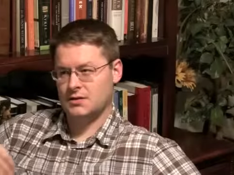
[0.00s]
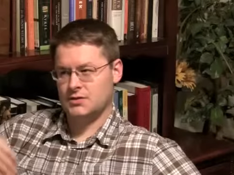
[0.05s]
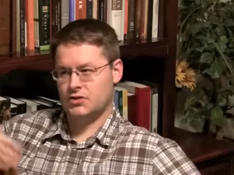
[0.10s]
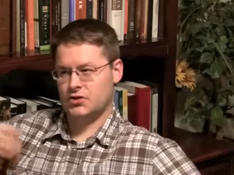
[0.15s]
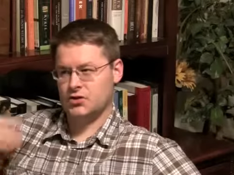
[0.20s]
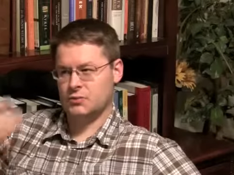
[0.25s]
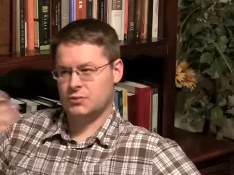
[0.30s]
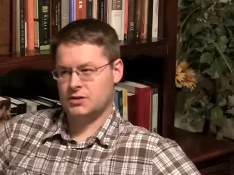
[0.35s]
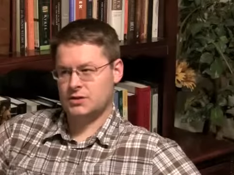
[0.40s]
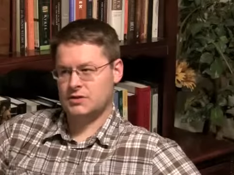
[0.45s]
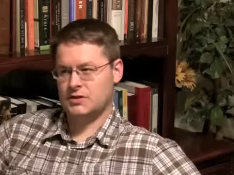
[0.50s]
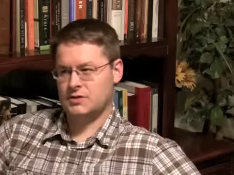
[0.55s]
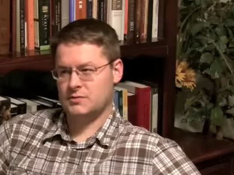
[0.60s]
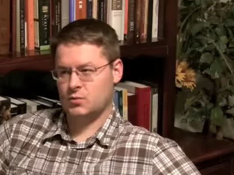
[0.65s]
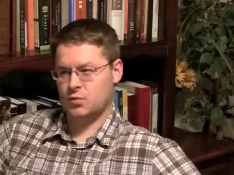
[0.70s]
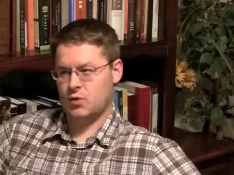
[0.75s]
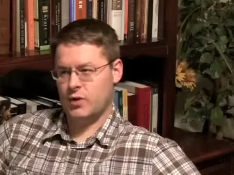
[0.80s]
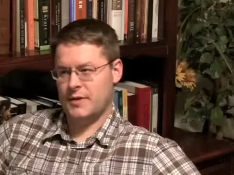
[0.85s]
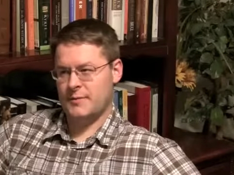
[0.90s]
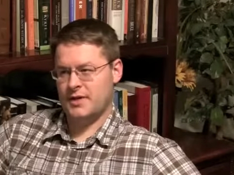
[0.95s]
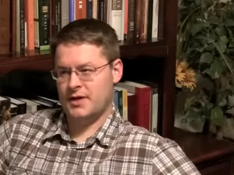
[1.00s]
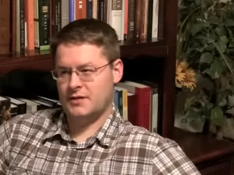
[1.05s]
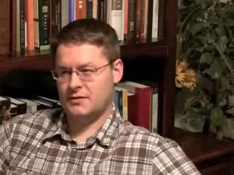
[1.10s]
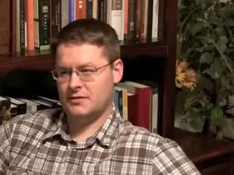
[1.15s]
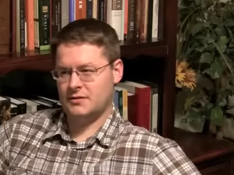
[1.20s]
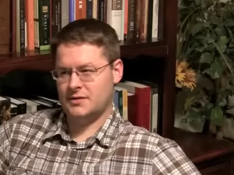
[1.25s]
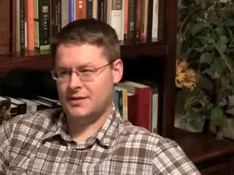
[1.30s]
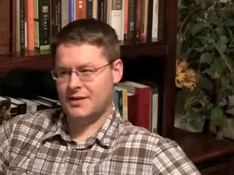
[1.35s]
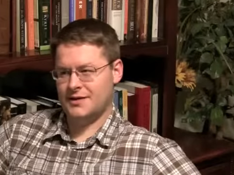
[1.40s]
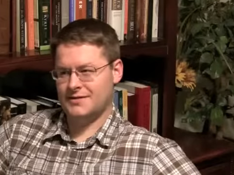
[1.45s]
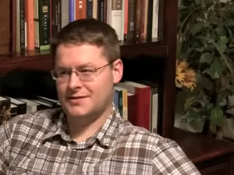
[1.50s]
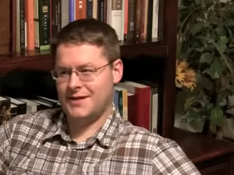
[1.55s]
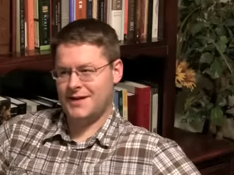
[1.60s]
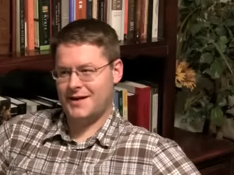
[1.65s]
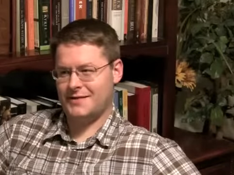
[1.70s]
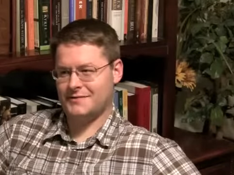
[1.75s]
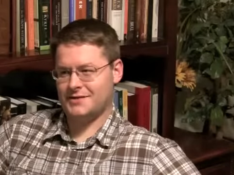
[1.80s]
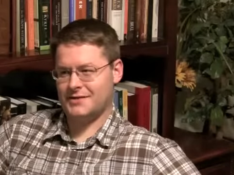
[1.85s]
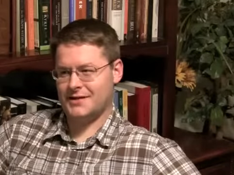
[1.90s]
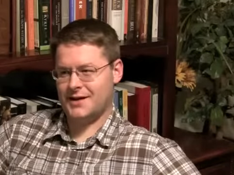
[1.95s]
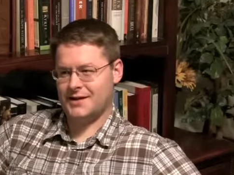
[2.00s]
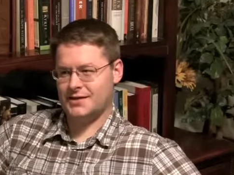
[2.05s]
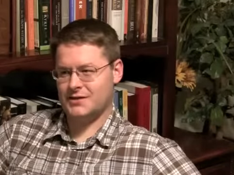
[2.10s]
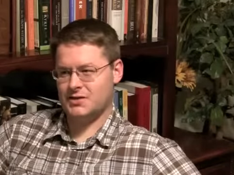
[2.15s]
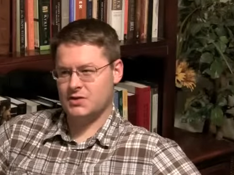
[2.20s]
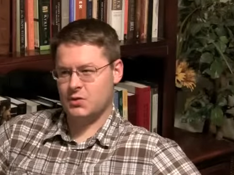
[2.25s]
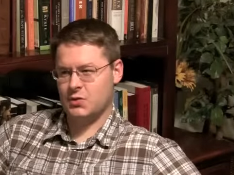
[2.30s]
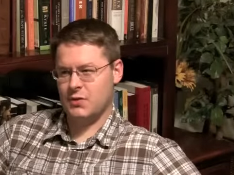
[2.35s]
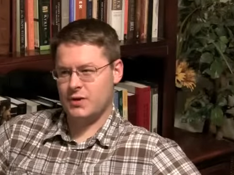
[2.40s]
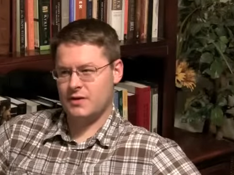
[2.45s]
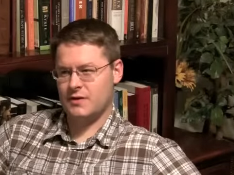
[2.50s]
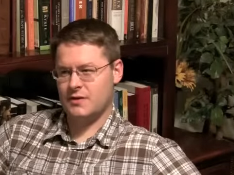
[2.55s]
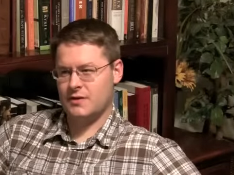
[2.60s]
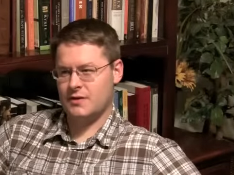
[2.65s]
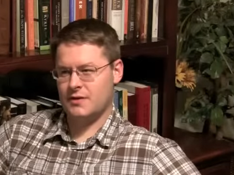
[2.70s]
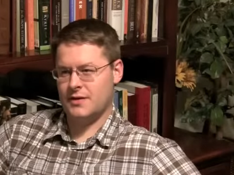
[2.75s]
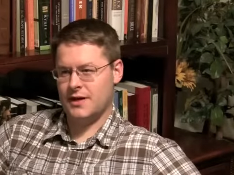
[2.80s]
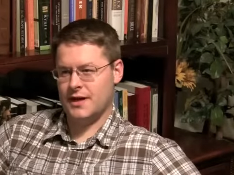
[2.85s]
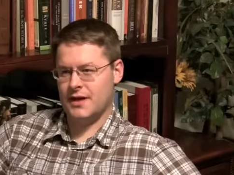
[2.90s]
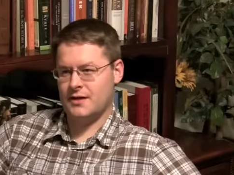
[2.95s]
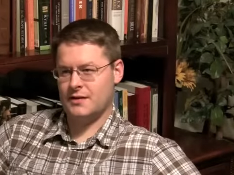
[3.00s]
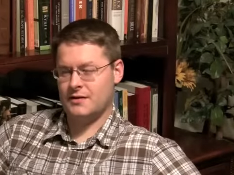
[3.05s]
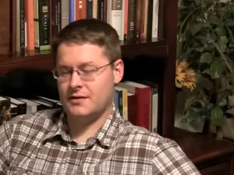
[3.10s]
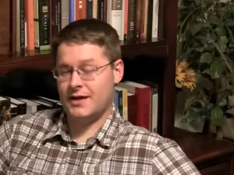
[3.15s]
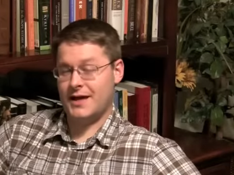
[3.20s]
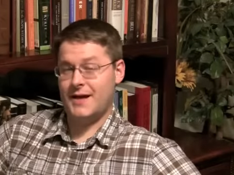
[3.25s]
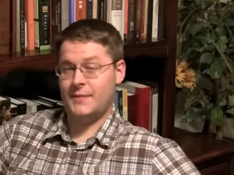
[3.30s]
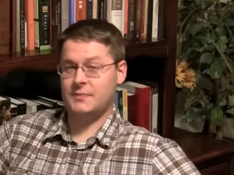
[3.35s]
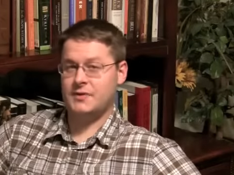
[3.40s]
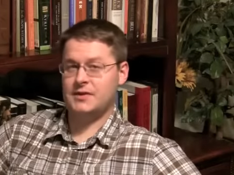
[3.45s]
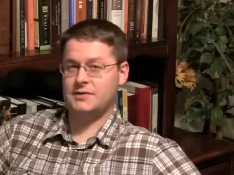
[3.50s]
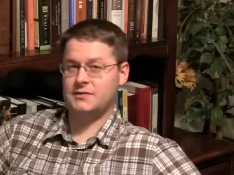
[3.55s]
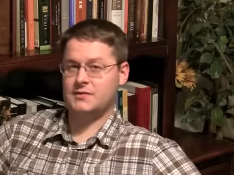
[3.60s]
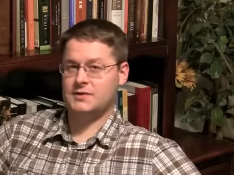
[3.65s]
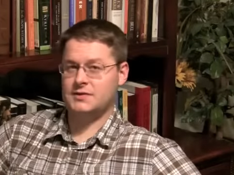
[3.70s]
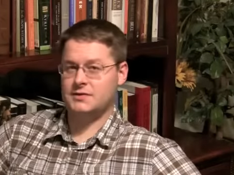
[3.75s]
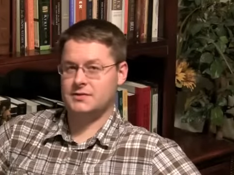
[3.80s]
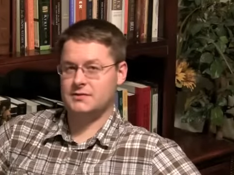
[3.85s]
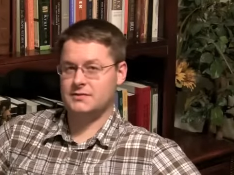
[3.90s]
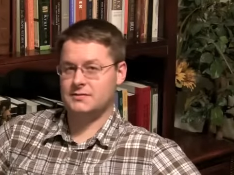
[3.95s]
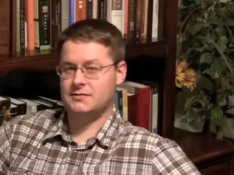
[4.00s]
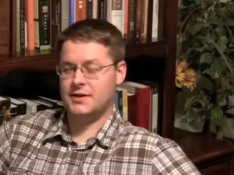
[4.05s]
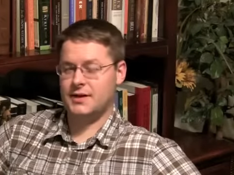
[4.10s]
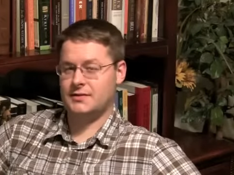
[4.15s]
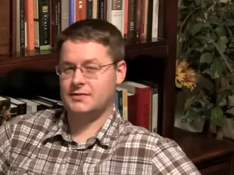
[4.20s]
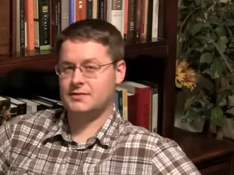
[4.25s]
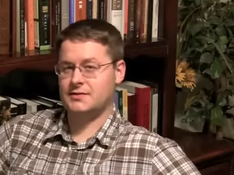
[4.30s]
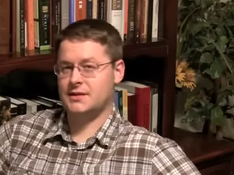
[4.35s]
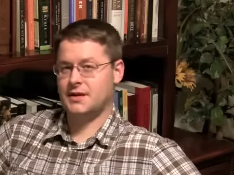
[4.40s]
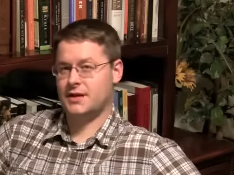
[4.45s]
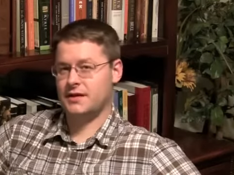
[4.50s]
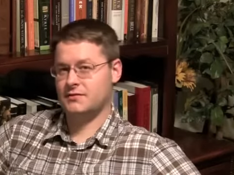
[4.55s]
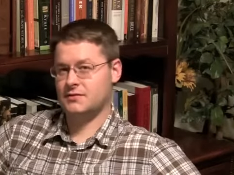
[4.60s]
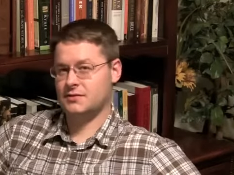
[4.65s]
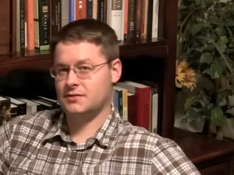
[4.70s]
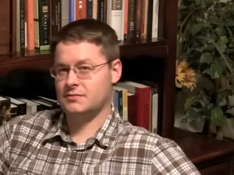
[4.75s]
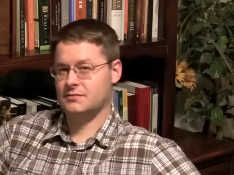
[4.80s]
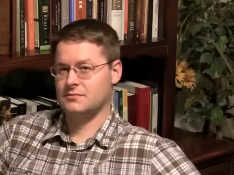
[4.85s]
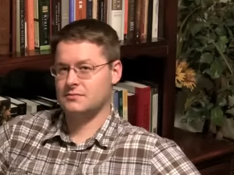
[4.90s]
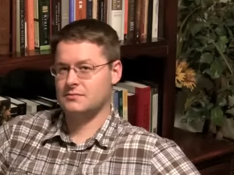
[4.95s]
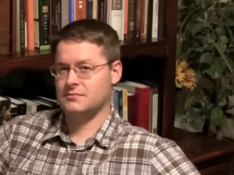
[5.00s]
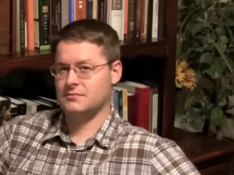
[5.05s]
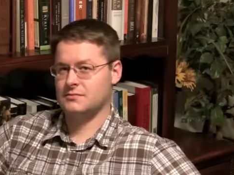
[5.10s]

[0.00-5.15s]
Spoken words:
Do Muslim women get to have sex with their captives and slaves?